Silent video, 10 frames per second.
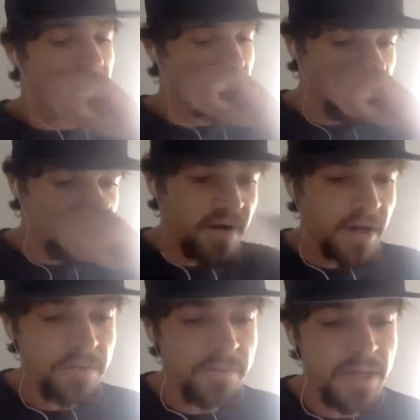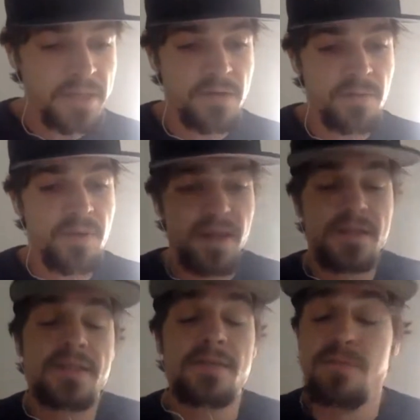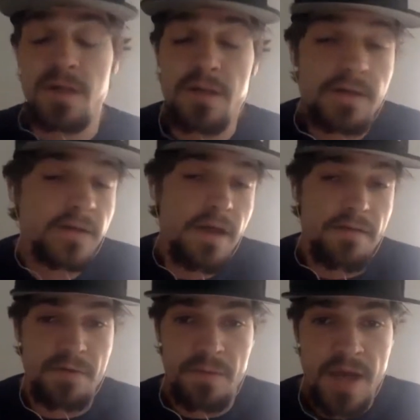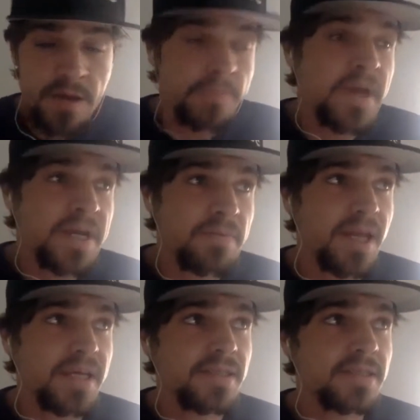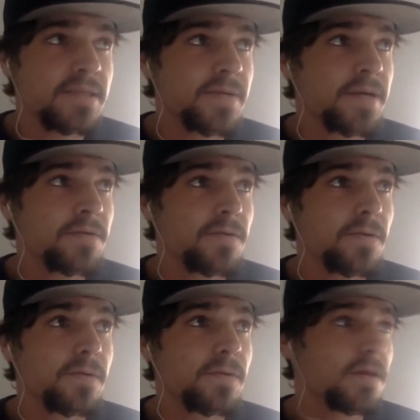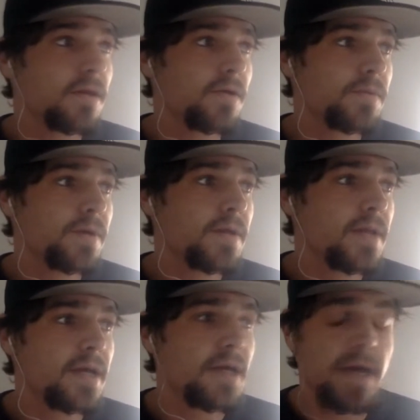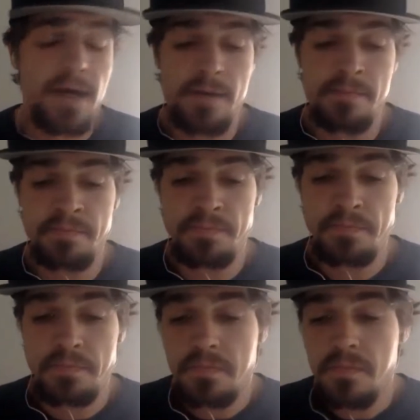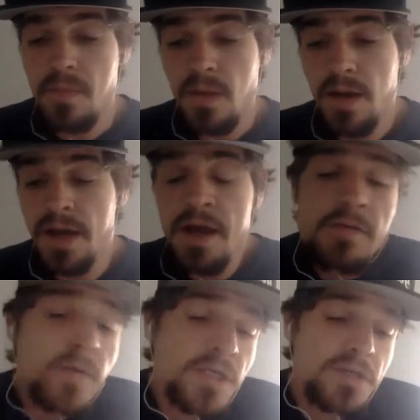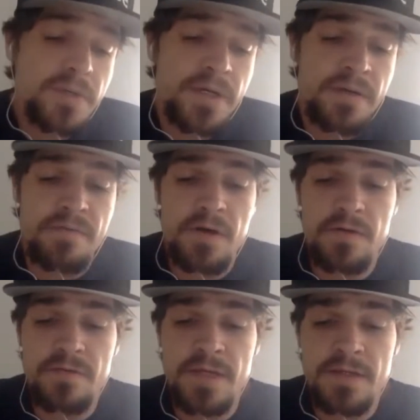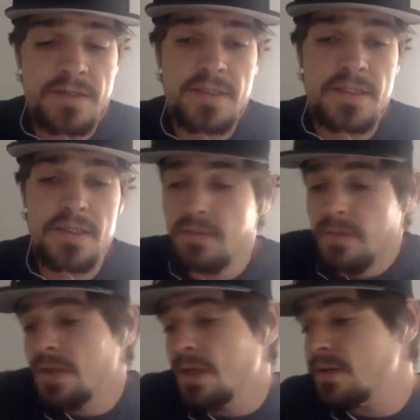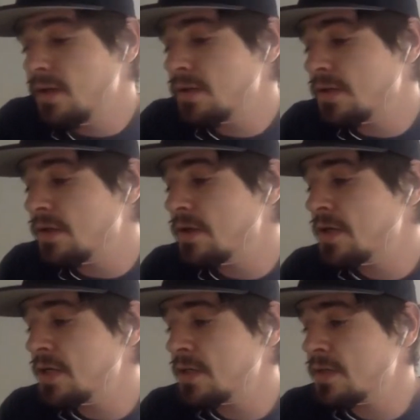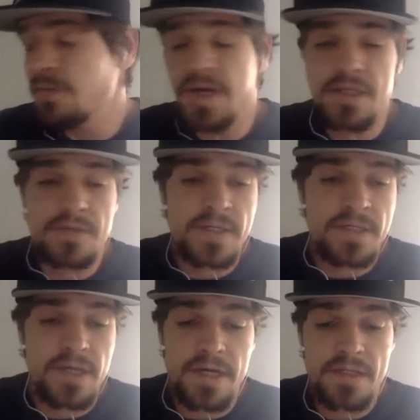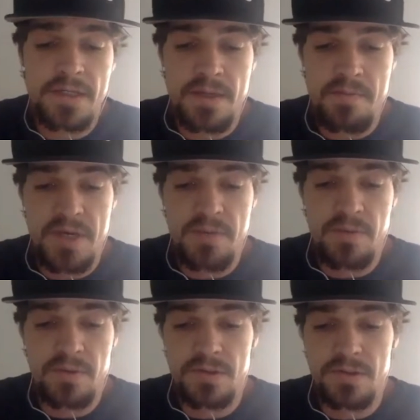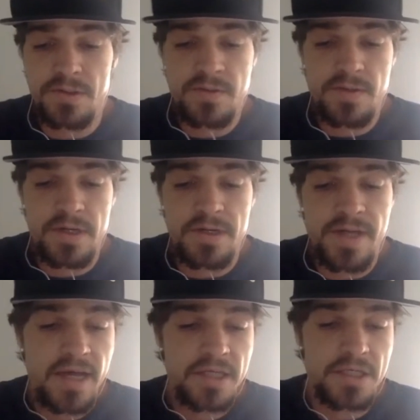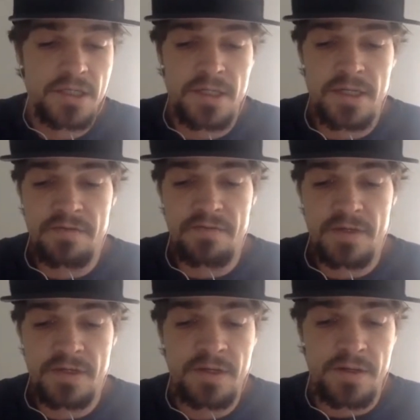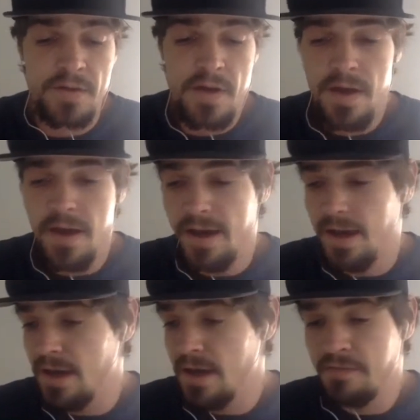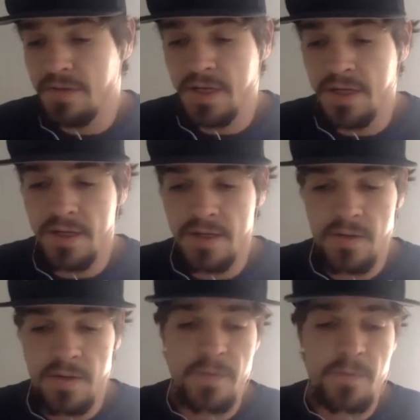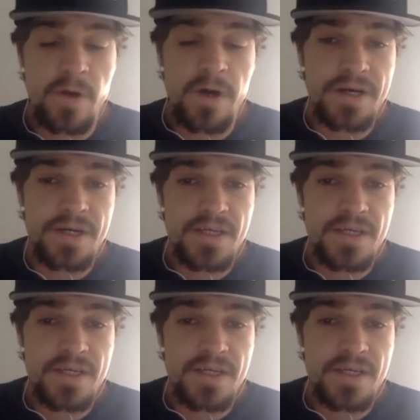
environmental places well every on many places around the globe um, and everyone should be involved and this you know the, the token is a way to incite uh, people to do the good action and if it you know uh, if we can reward